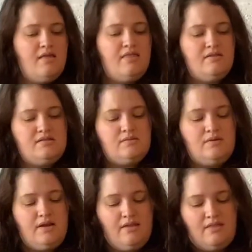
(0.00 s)
This one
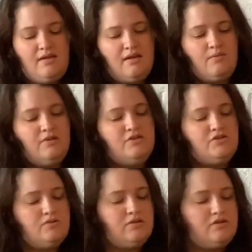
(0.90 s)
I think I want to
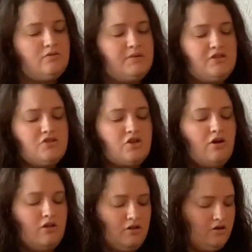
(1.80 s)
do a little bit
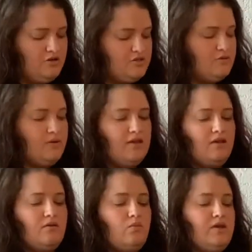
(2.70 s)
taller. So
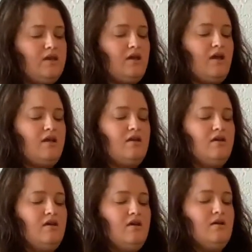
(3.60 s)
again, we can
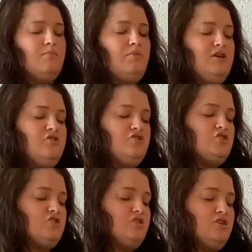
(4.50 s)
pinch
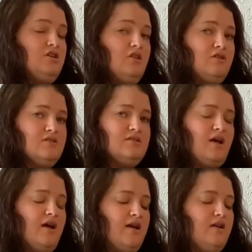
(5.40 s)
either
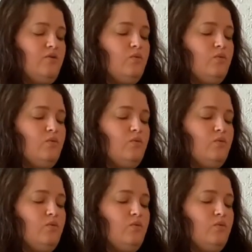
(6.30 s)
side.